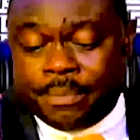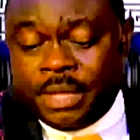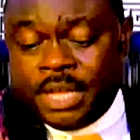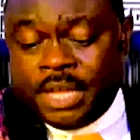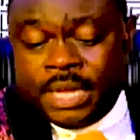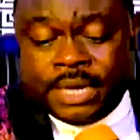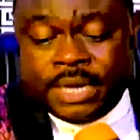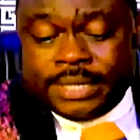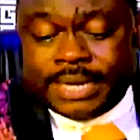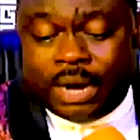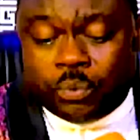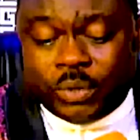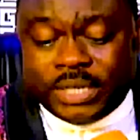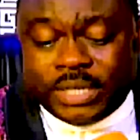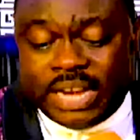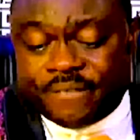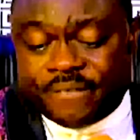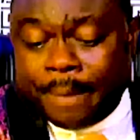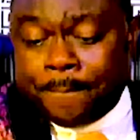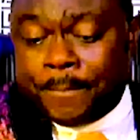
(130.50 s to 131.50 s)
there will never
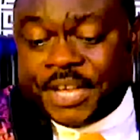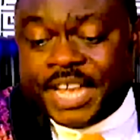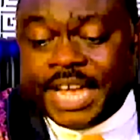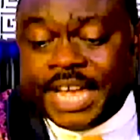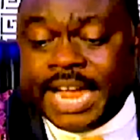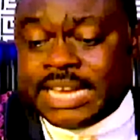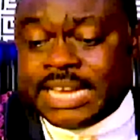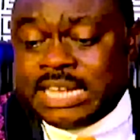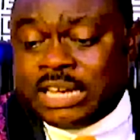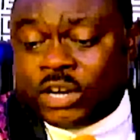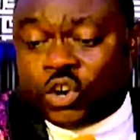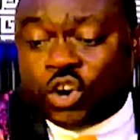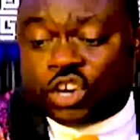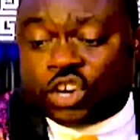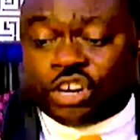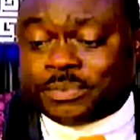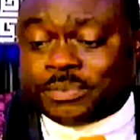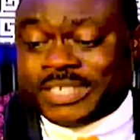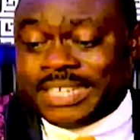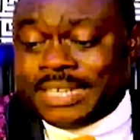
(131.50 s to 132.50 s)
be any corrupt
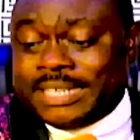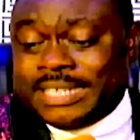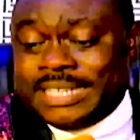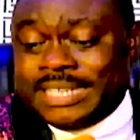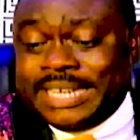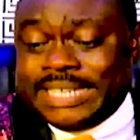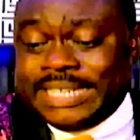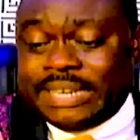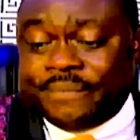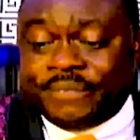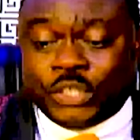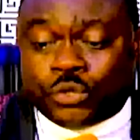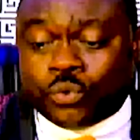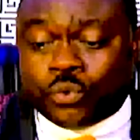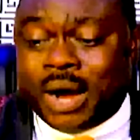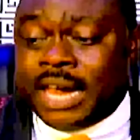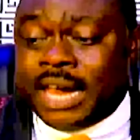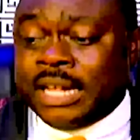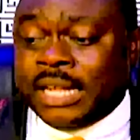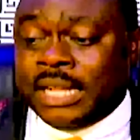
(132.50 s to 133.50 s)
individual
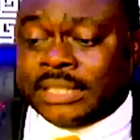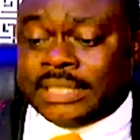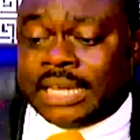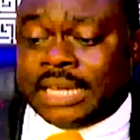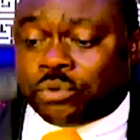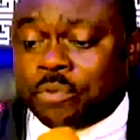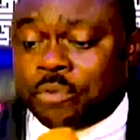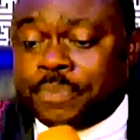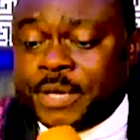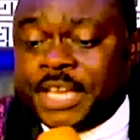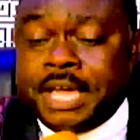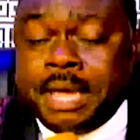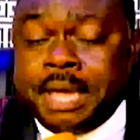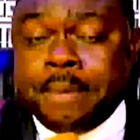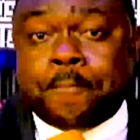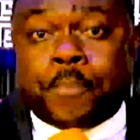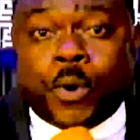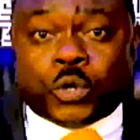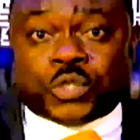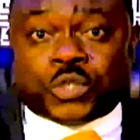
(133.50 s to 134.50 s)
that will be
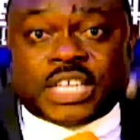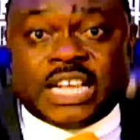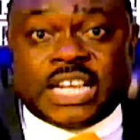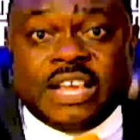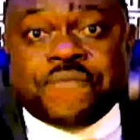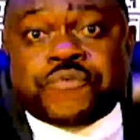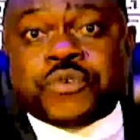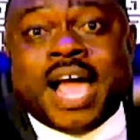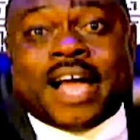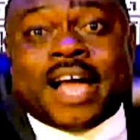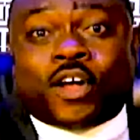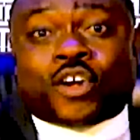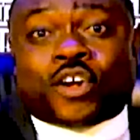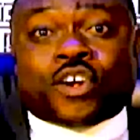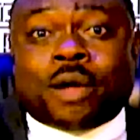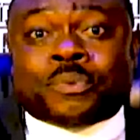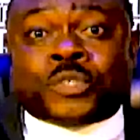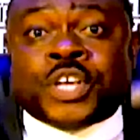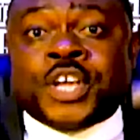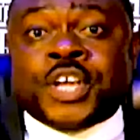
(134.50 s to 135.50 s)
imposed. If you are corrupt,
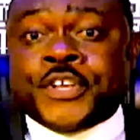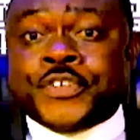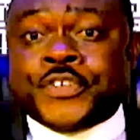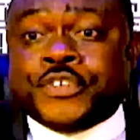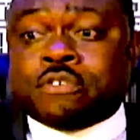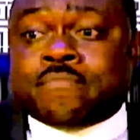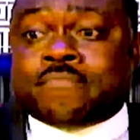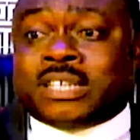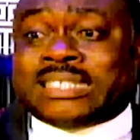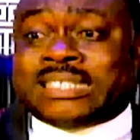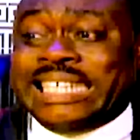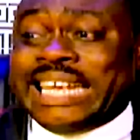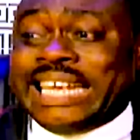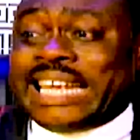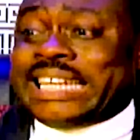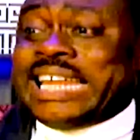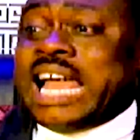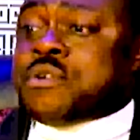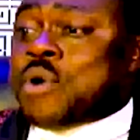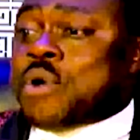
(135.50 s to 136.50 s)
you must declare
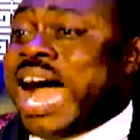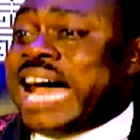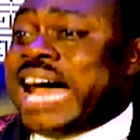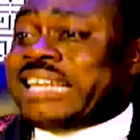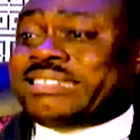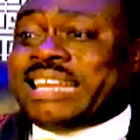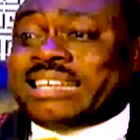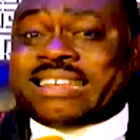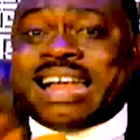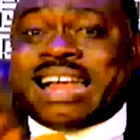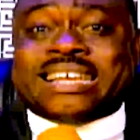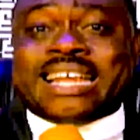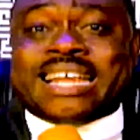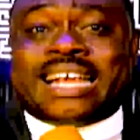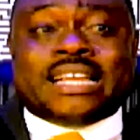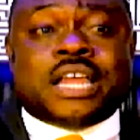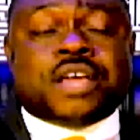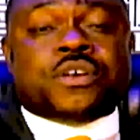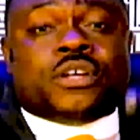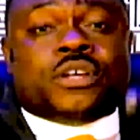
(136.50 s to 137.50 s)
your assets and declare
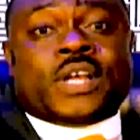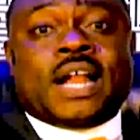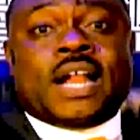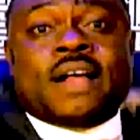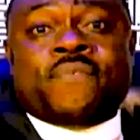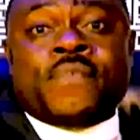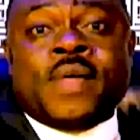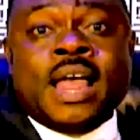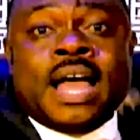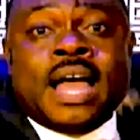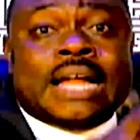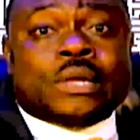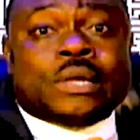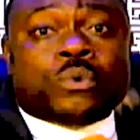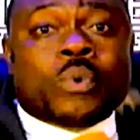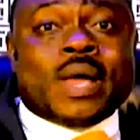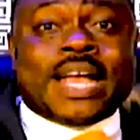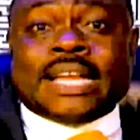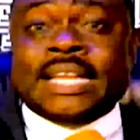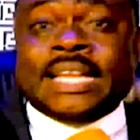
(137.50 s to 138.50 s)
yourself and
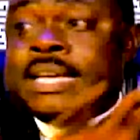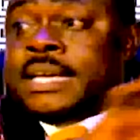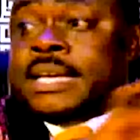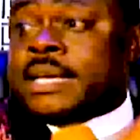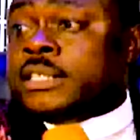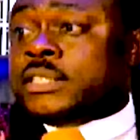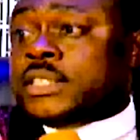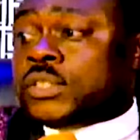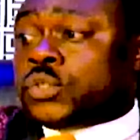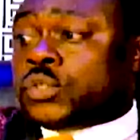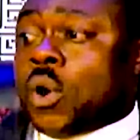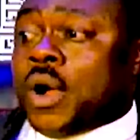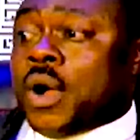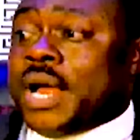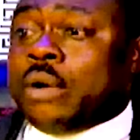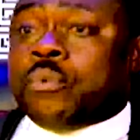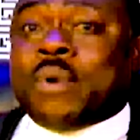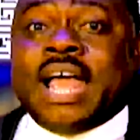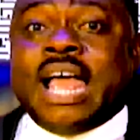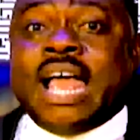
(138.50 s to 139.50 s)
quickly throw away
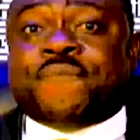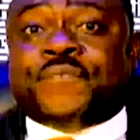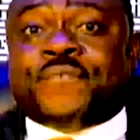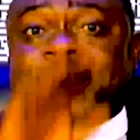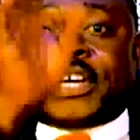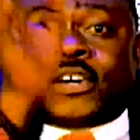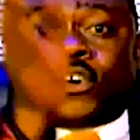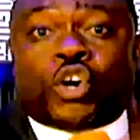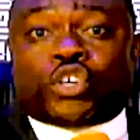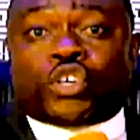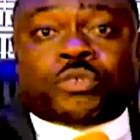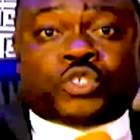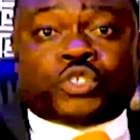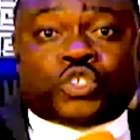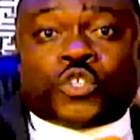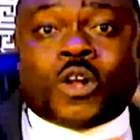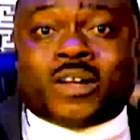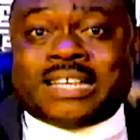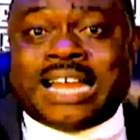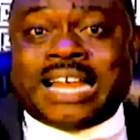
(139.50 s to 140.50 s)
every corruption
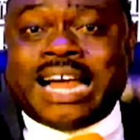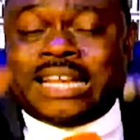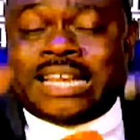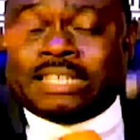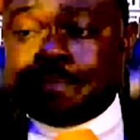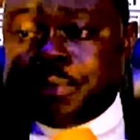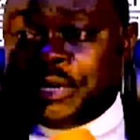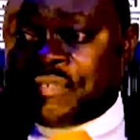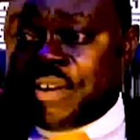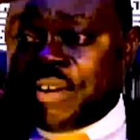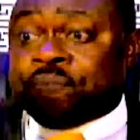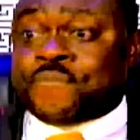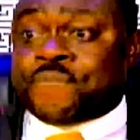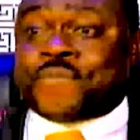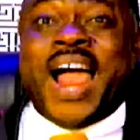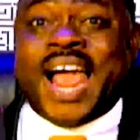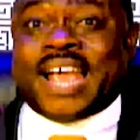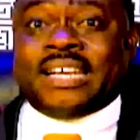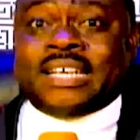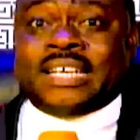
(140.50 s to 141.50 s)
and be refined